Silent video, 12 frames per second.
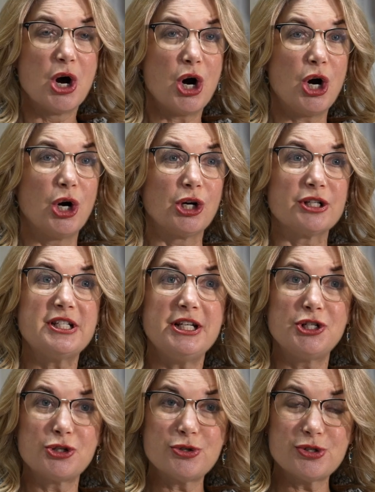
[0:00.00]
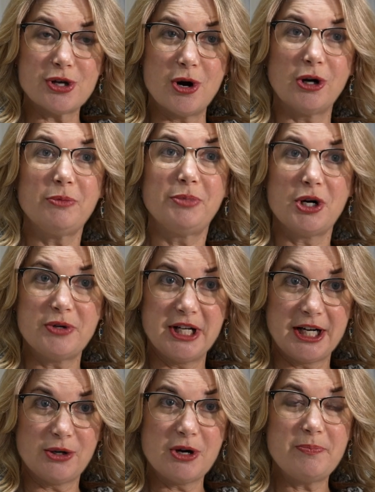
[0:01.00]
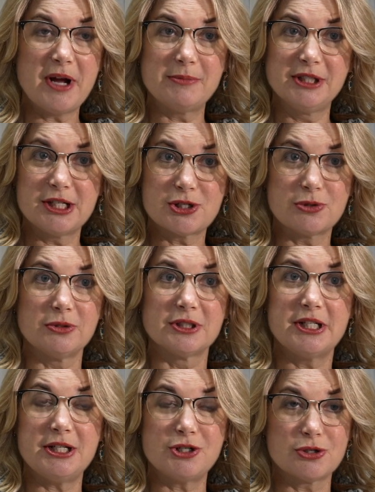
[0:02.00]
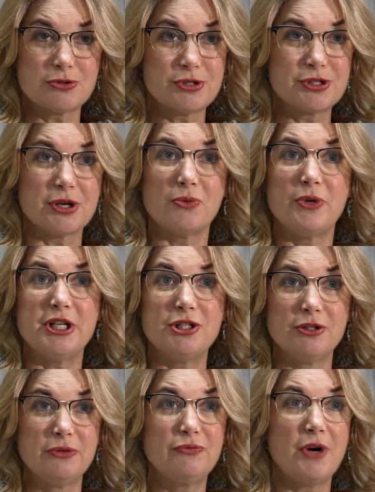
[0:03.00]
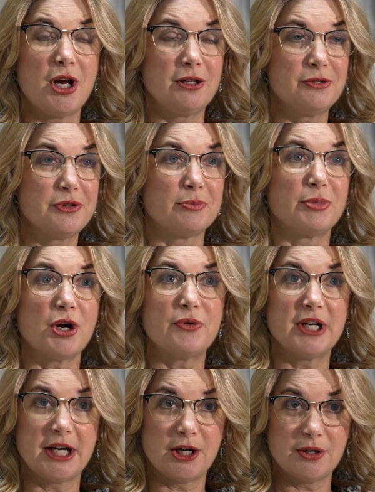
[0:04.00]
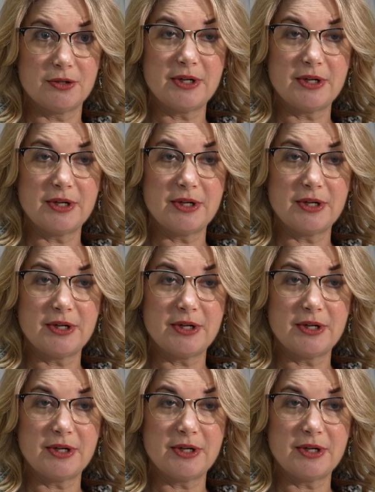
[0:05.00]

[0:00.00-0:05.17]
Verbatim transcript: Our teachers are Broken Arrow Public School teachers, so we do follow the Broken Arrow